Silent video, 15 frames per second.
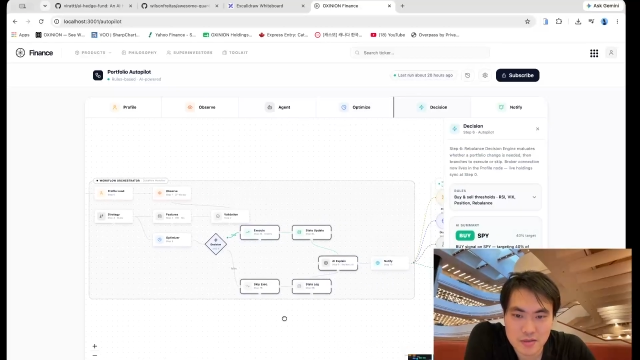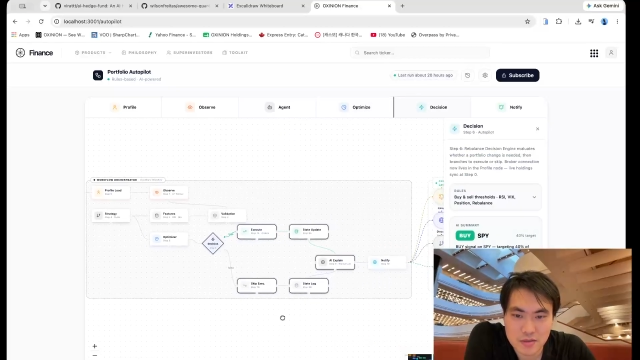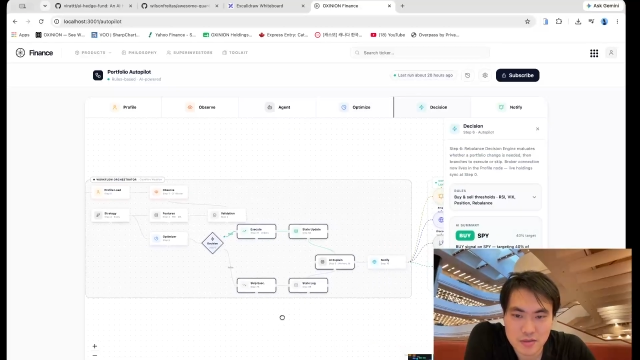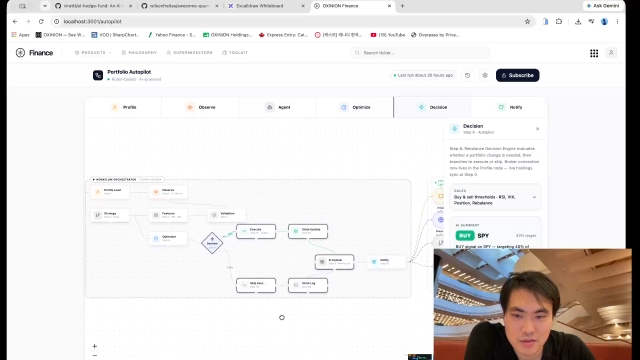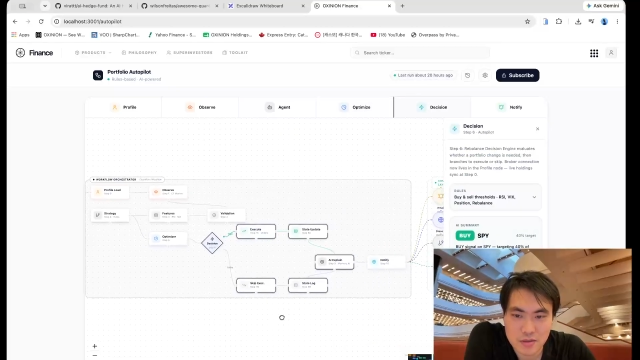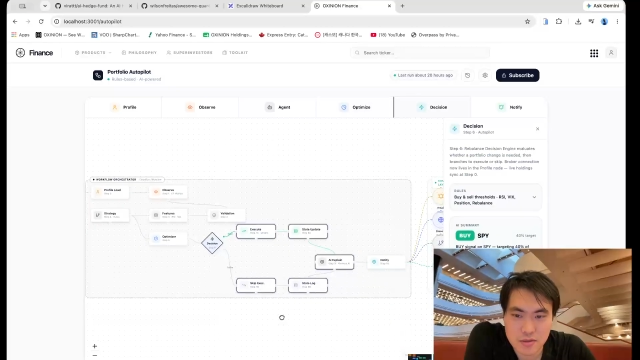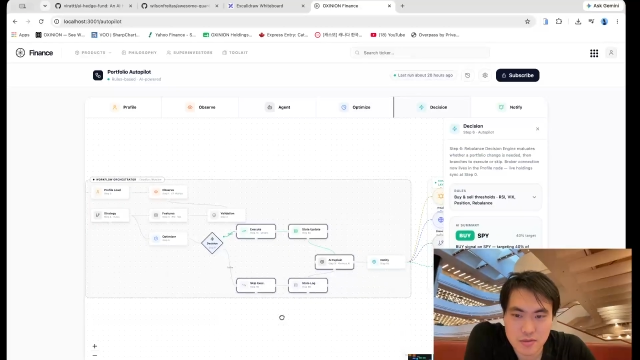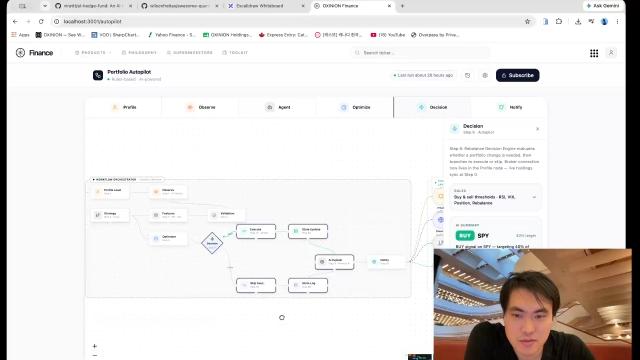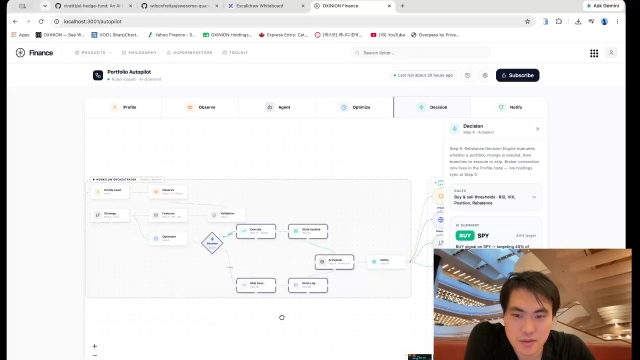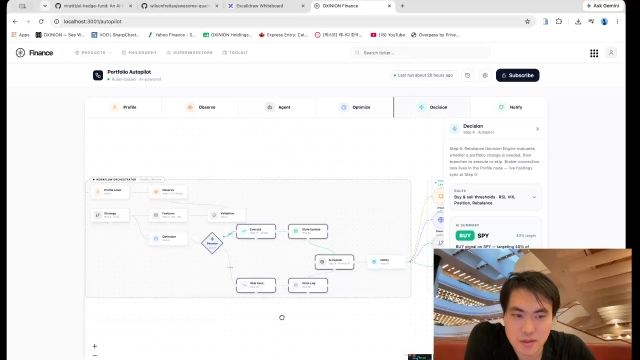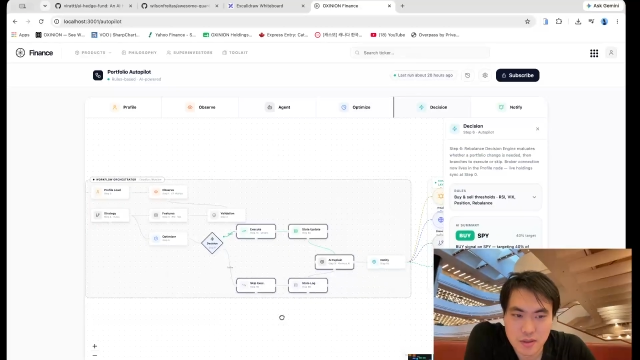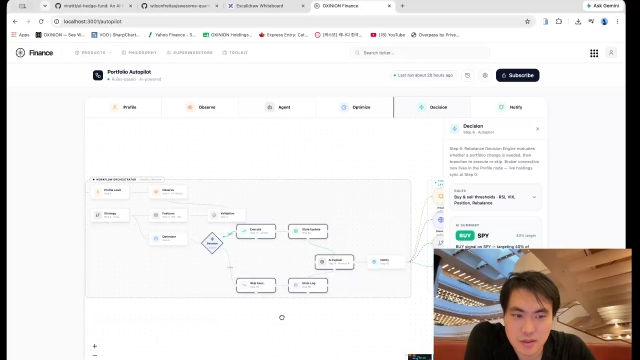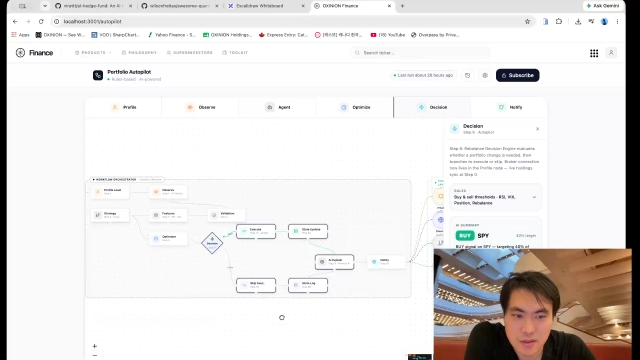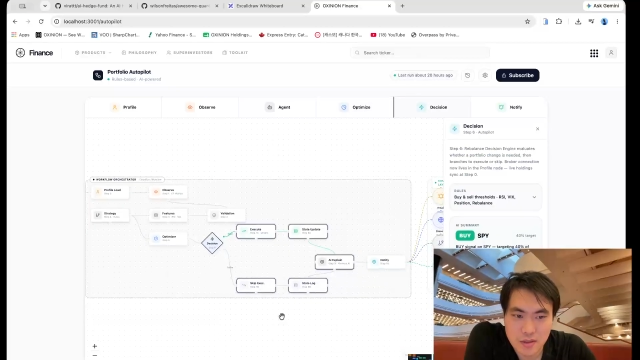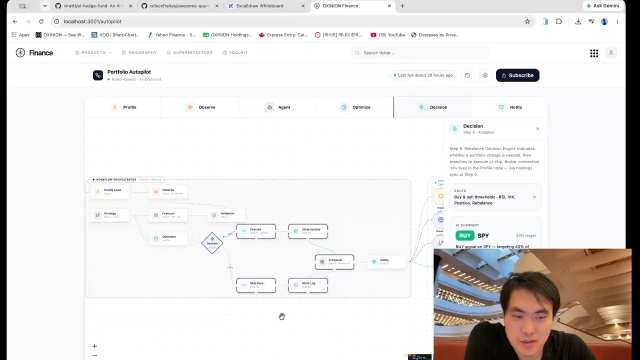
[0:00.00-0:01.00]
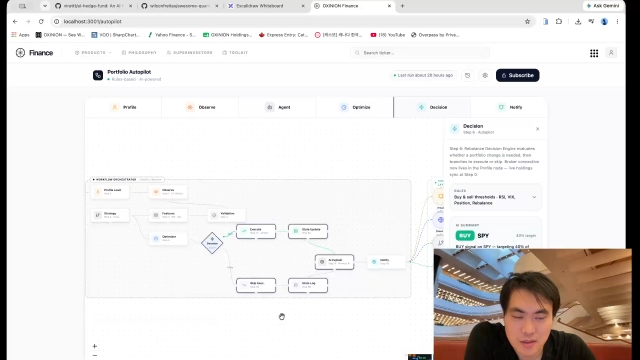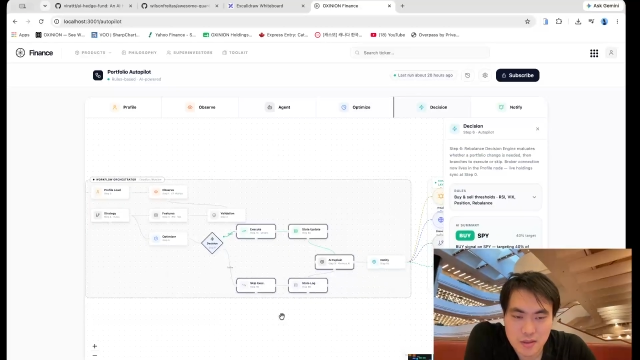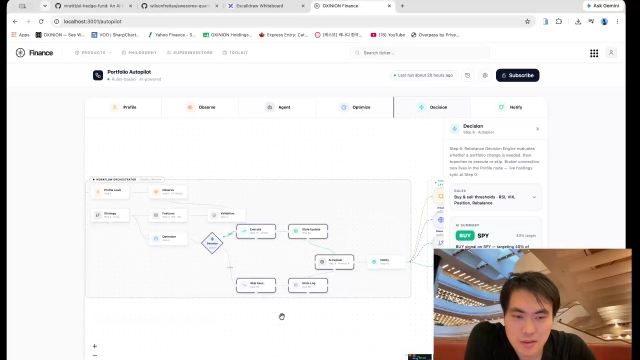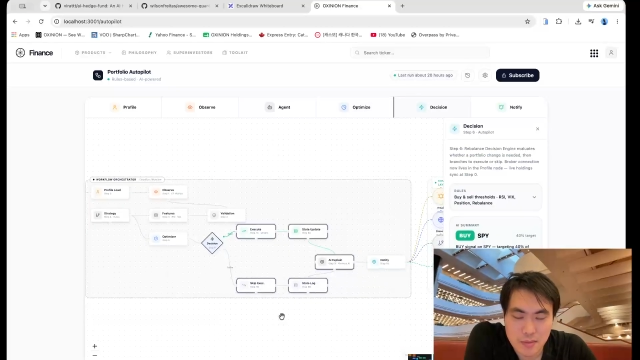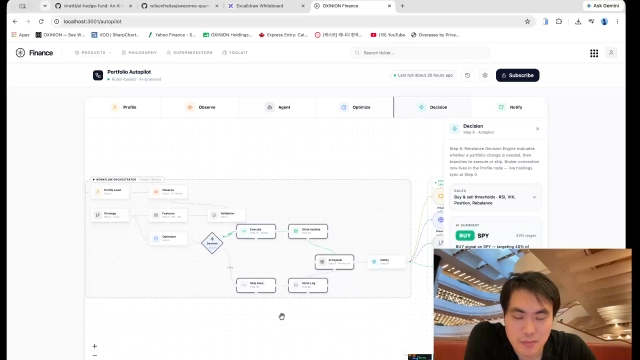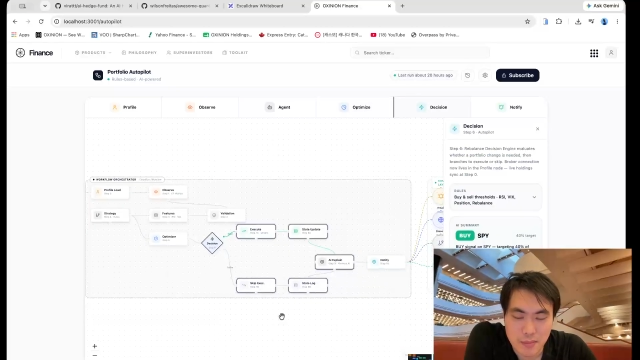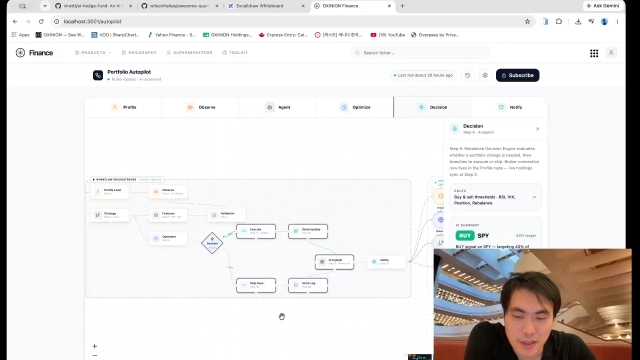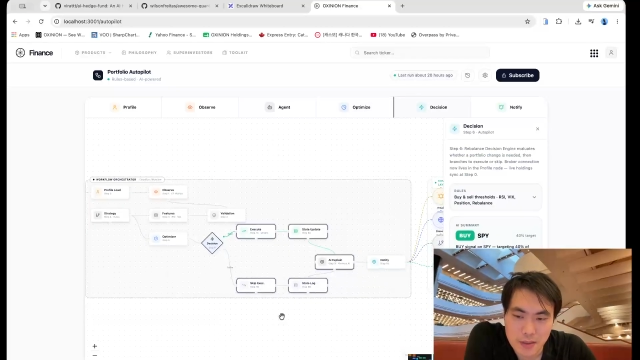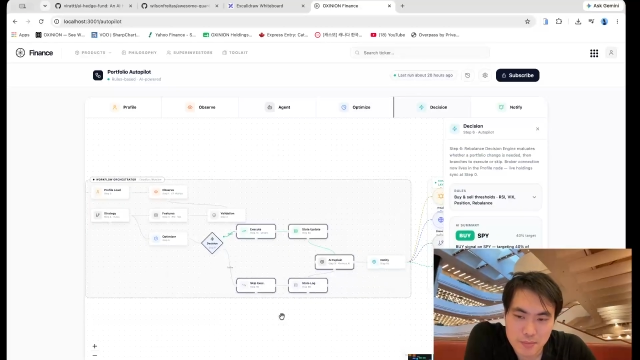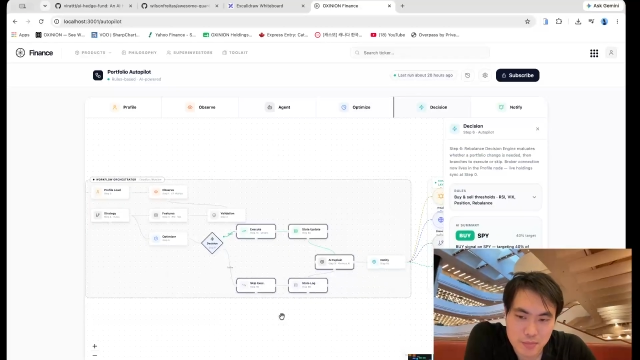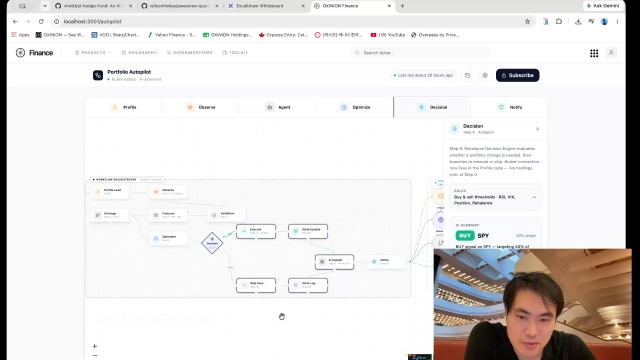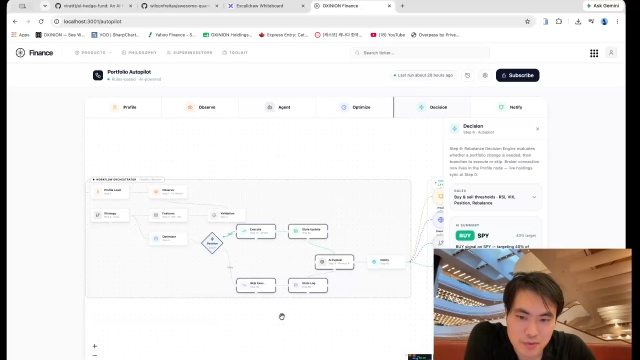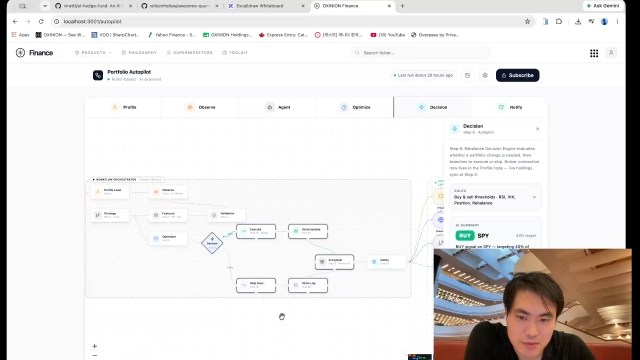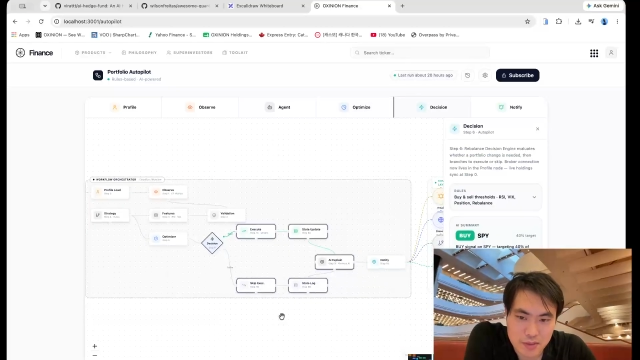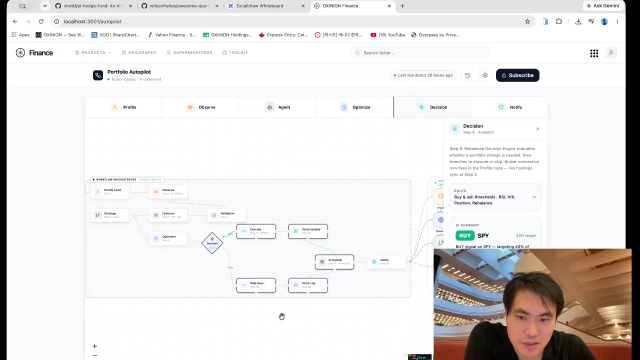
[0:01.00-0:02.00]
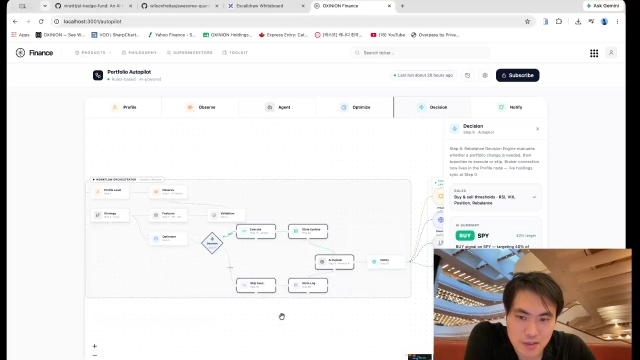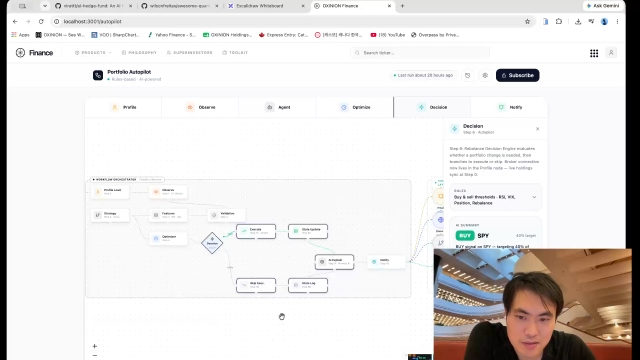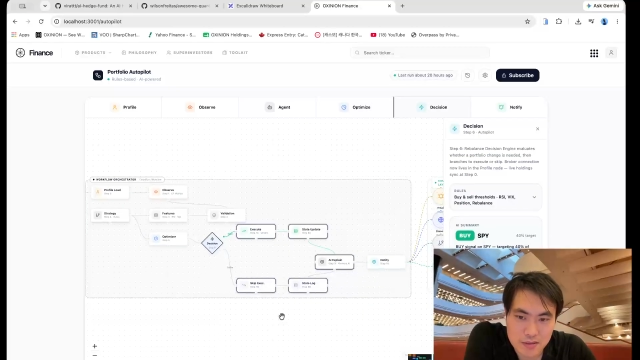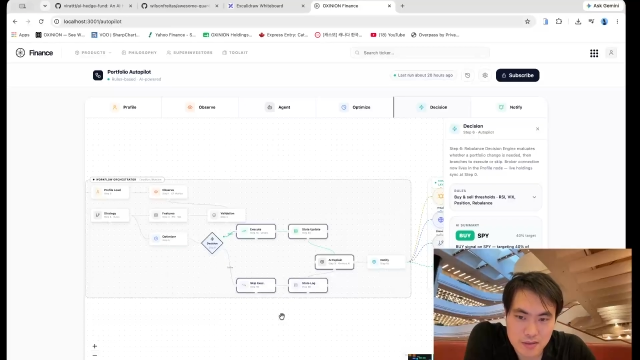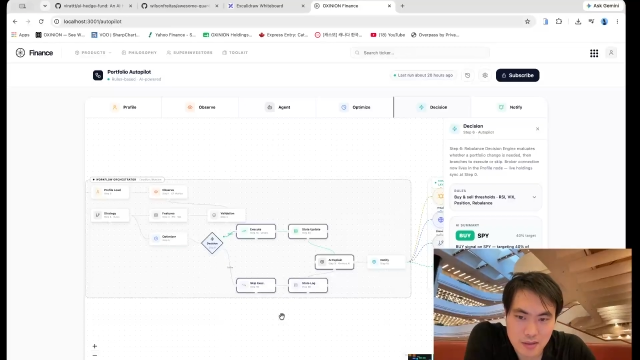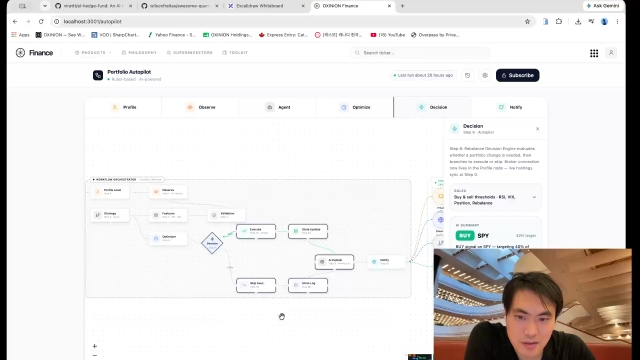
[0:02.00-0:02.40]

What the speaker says: So my project is